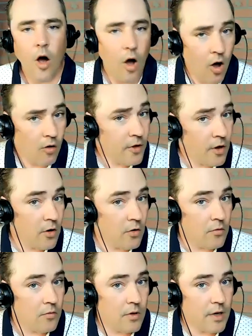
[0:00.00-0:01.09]

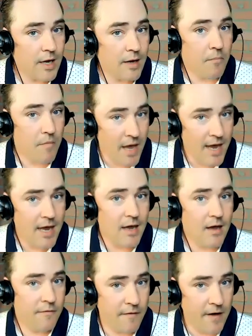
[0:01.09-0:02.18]
Although it may
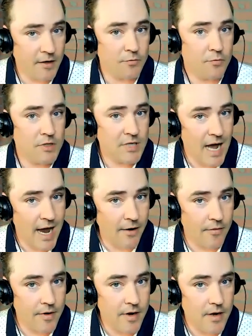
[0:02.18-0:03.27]
affect
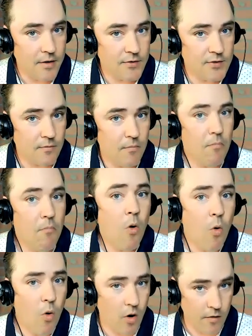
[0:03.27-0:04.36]
retirees
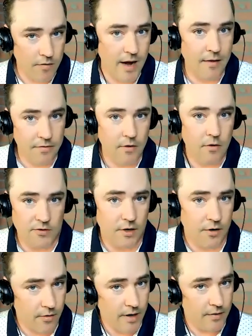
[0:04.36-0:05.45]
more than those that
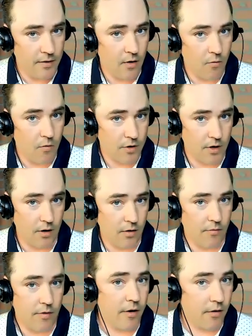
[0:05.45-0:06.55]
are in their working
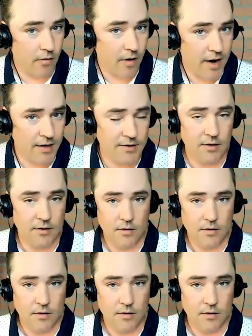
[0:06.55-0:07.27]
career, correct?